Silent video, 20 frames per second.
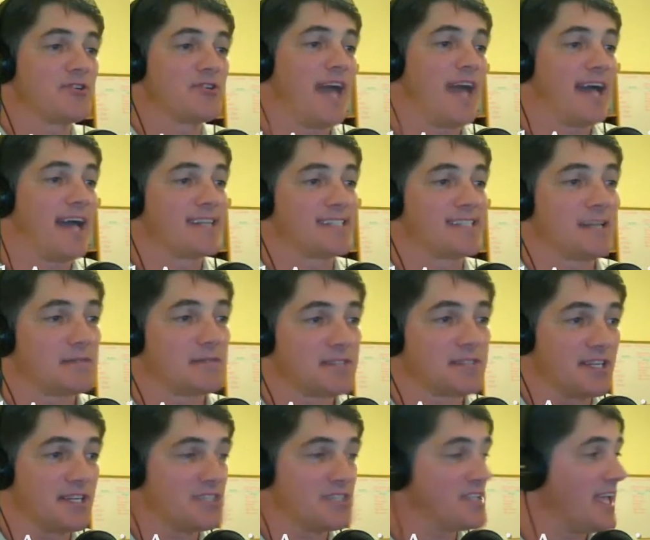you guys that I was
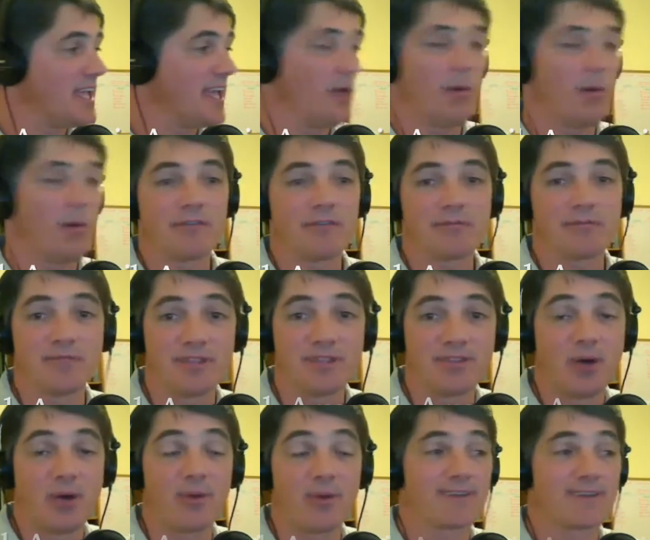going to stay away from the
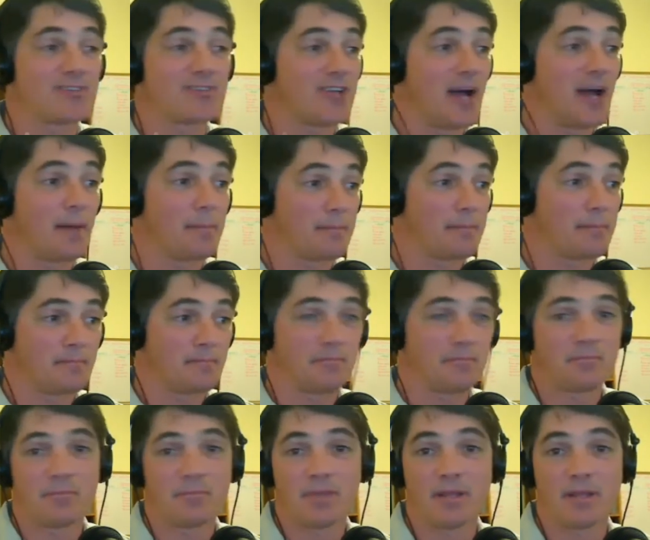donut shop,
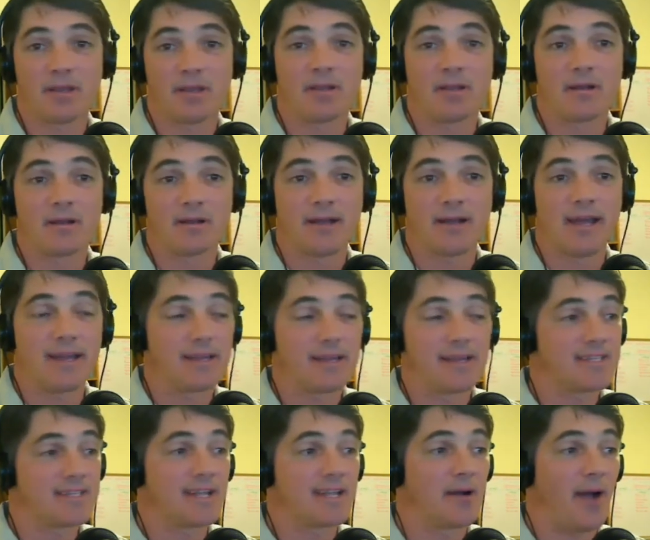right?
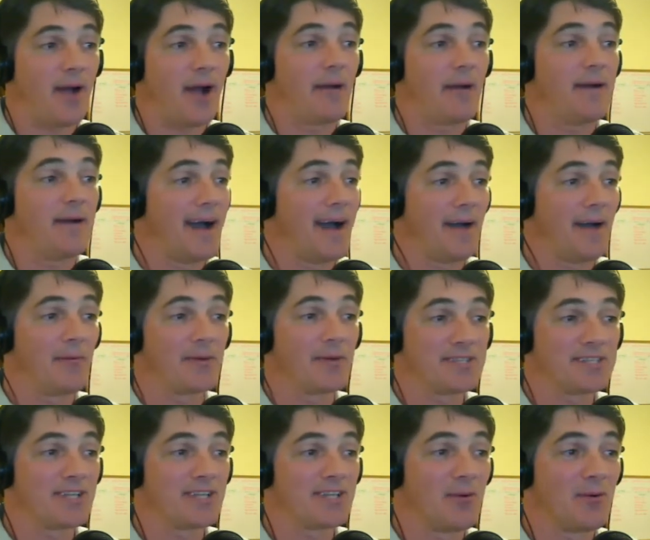I said I
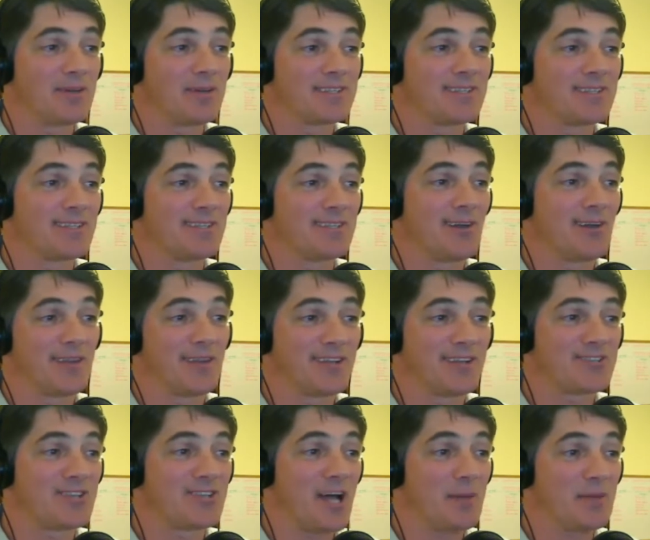wasn't going to the
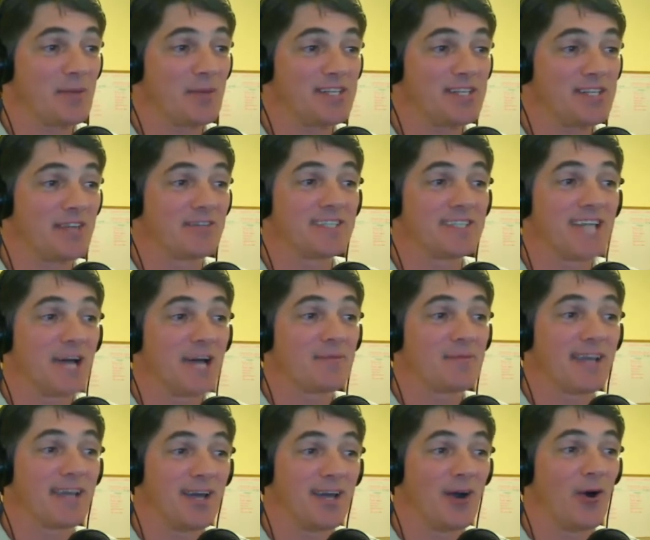donut shop because every
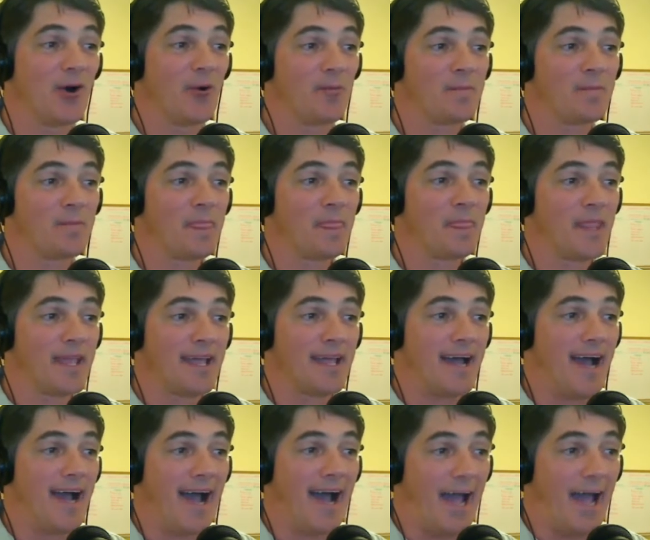time I go,
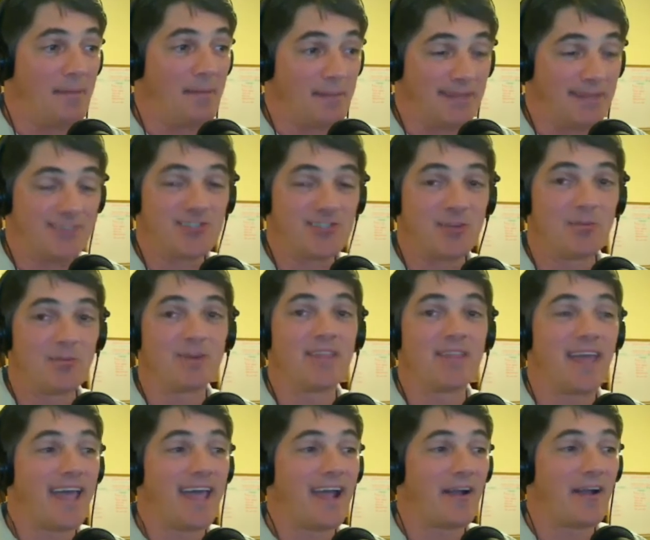I meet someone
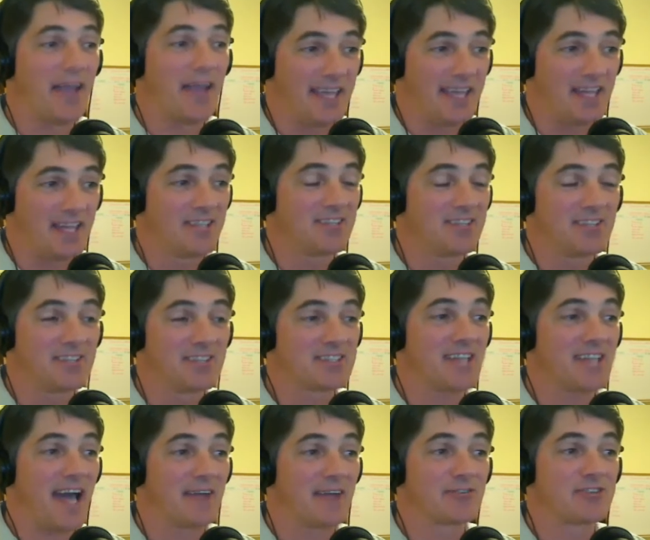there and get into
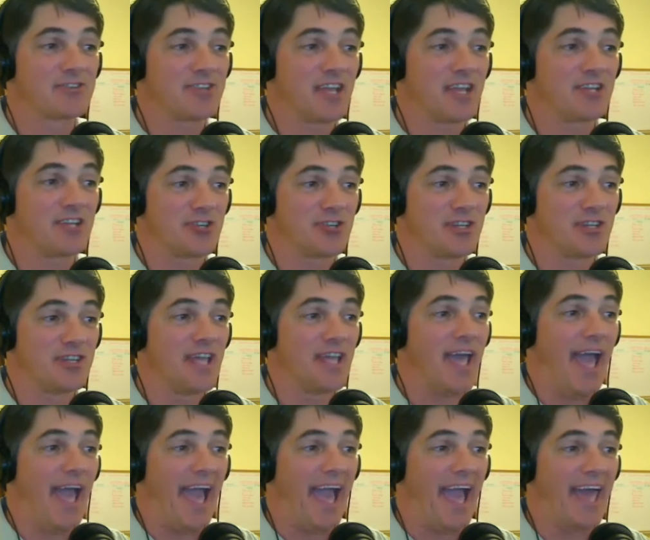this conversation,
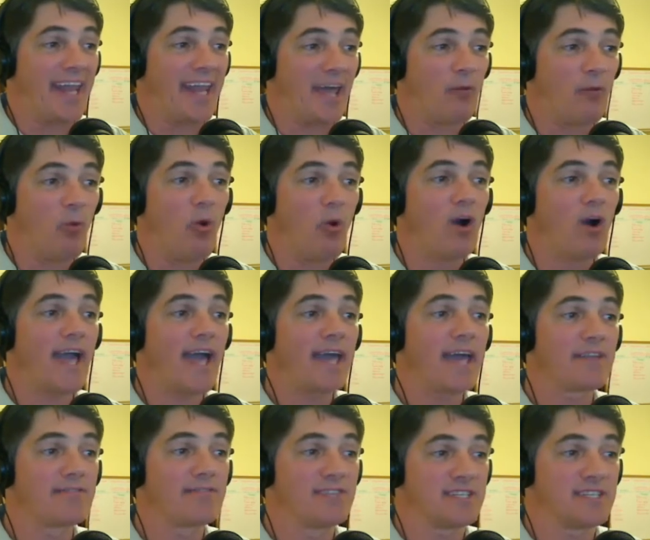and I walk
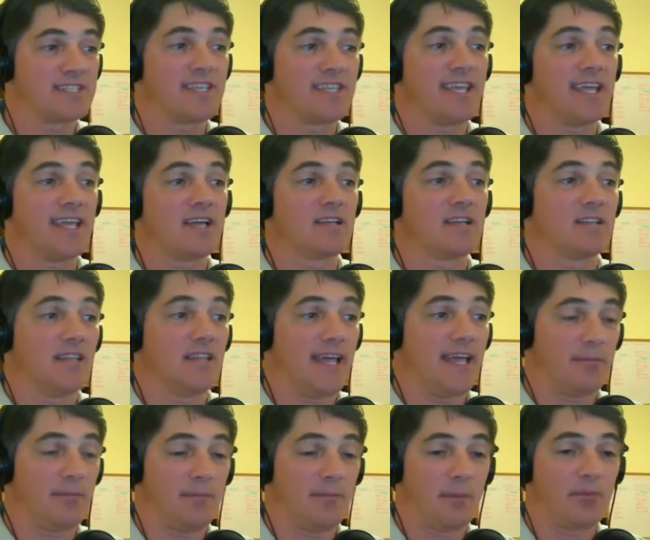out of this thing
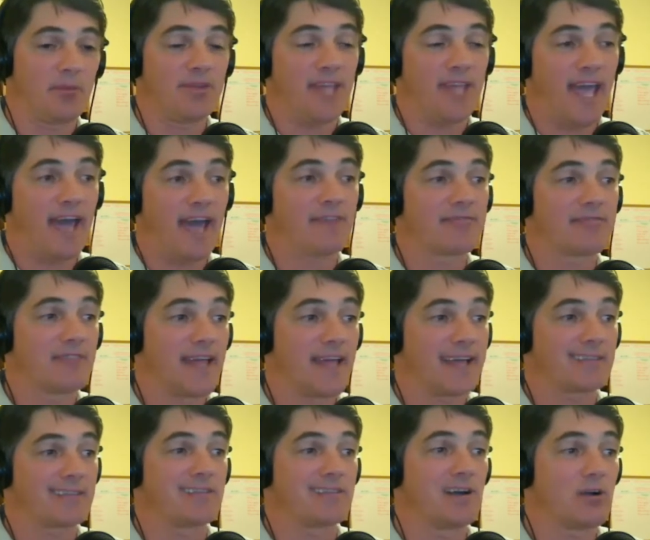like, remember when the
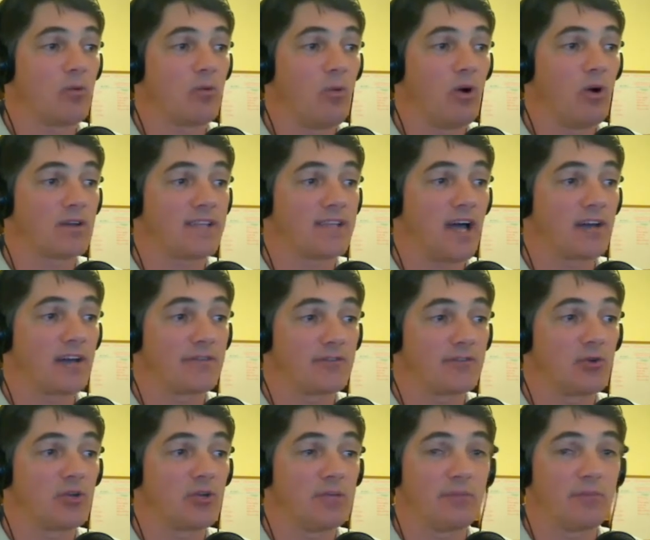Aflac duck walked out of
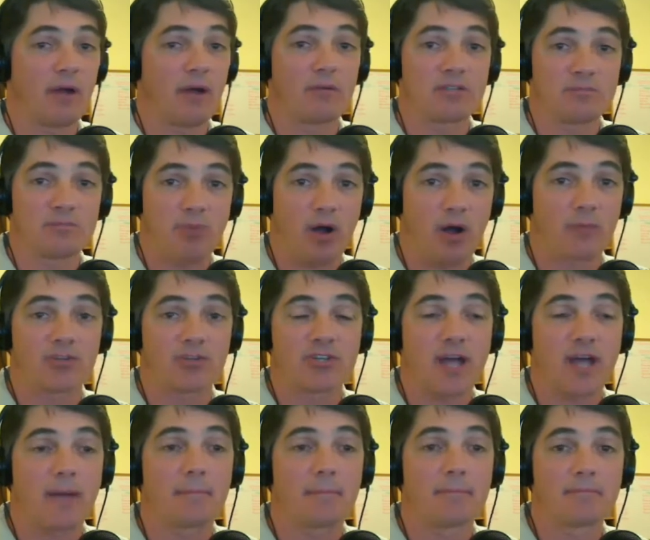Yogi Berra's
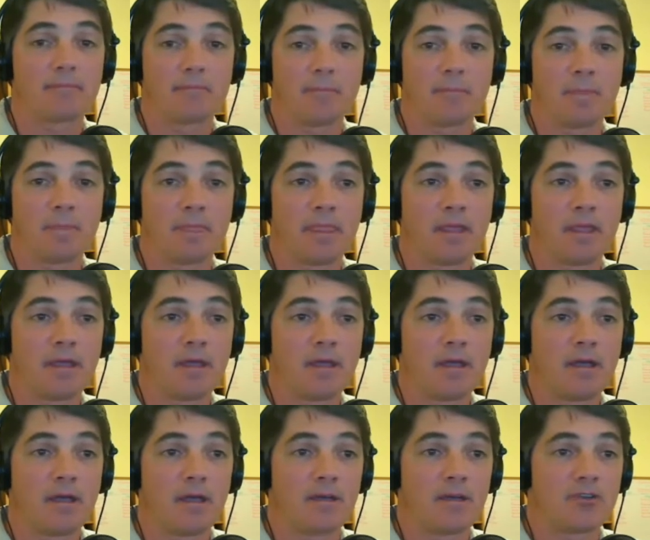barbershop?
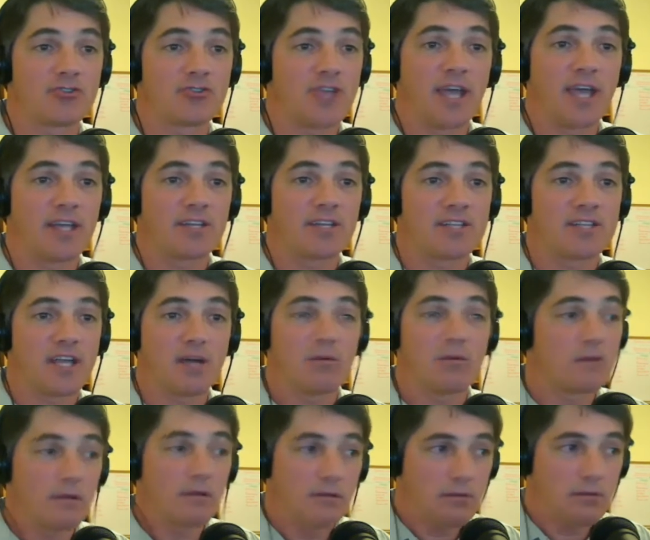Shaking his head
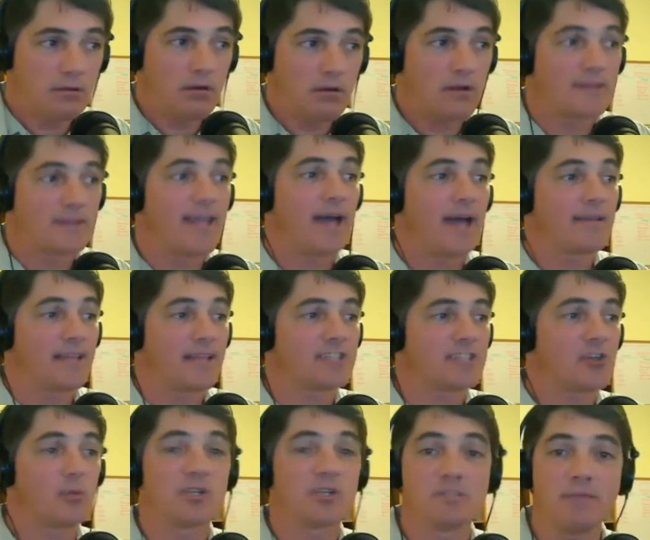going, ugh.
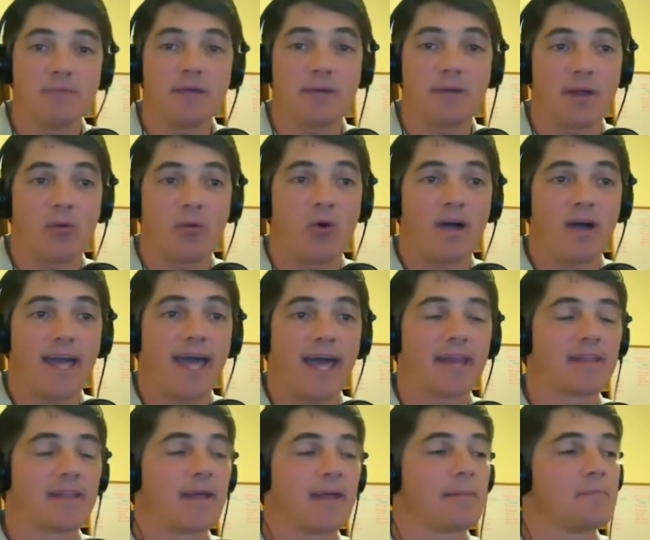That's always me when I walk
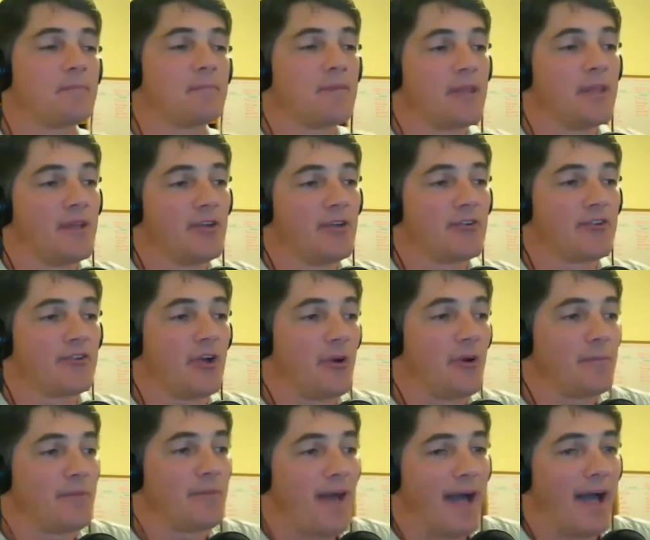out of there.
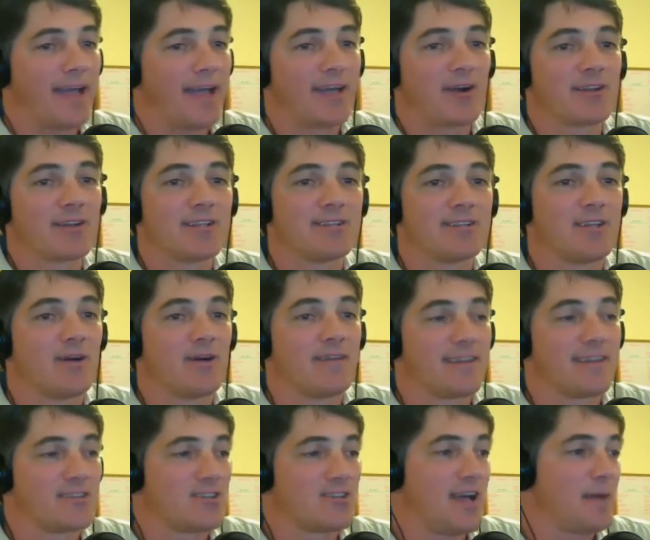So I go to the
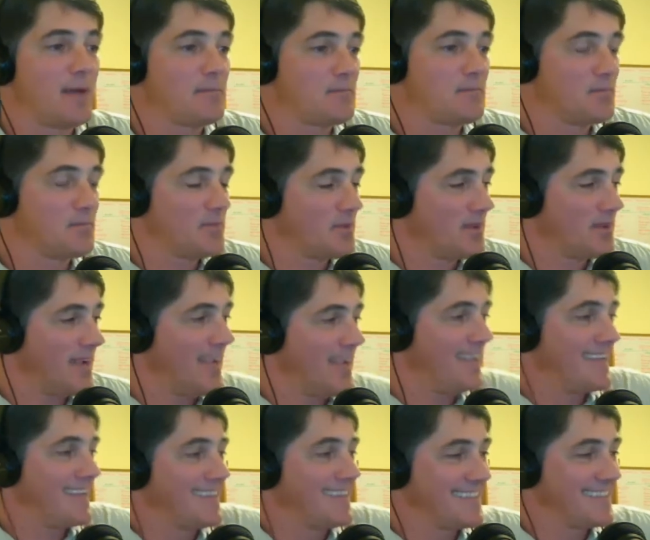donut shop,
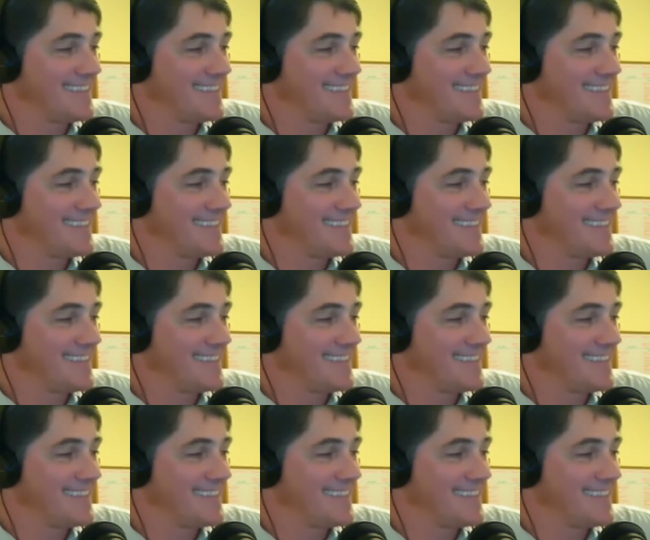right?